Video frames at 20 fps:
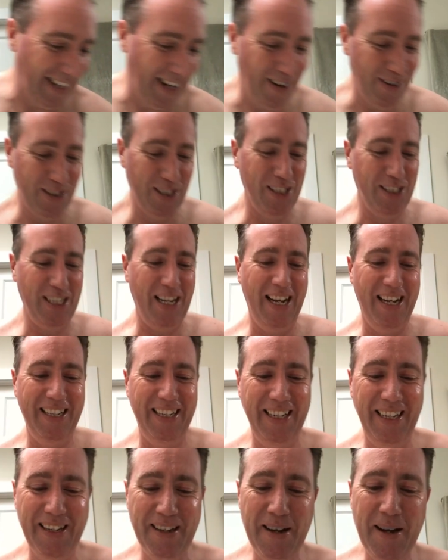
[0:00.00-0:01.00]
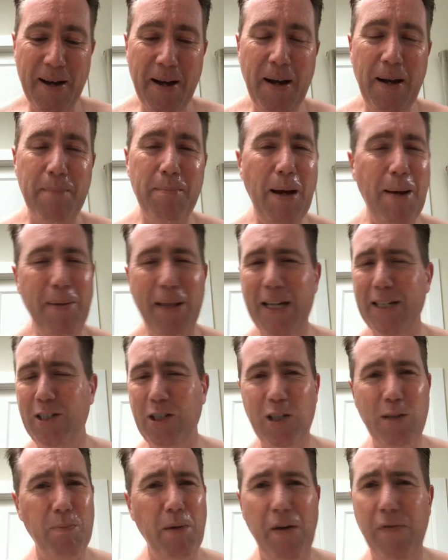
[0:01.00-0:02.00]
in our society. Maybe that's
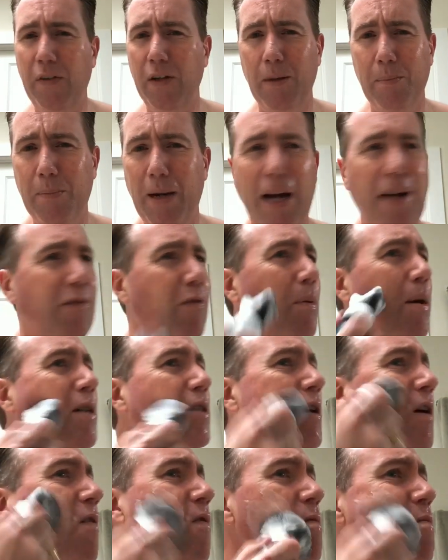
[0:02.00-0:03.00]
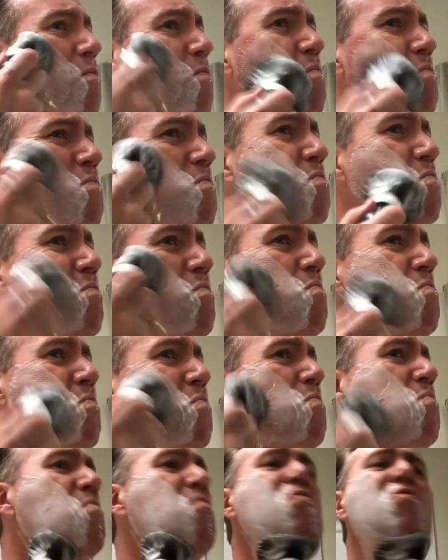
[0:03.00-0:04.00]
just me feeling bad for myself.
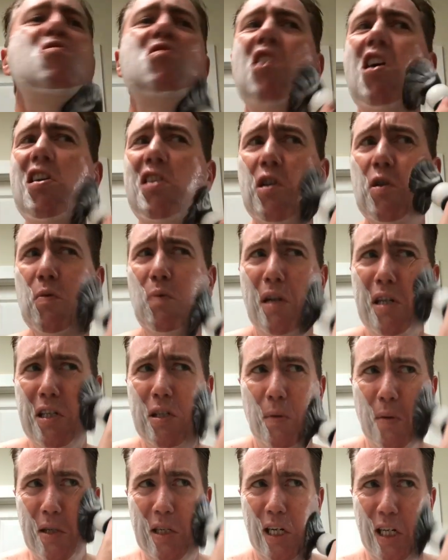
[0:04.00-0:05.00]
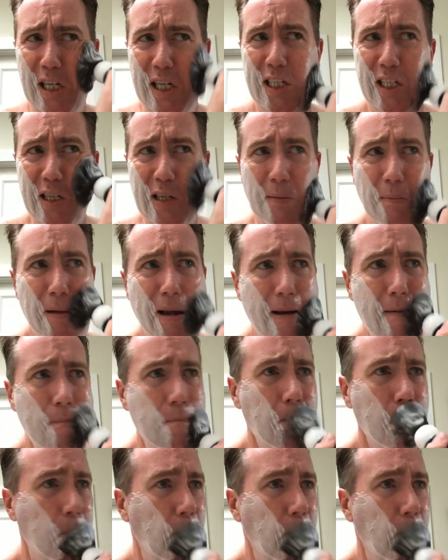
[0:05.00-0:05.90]
I just want someone to listen to me.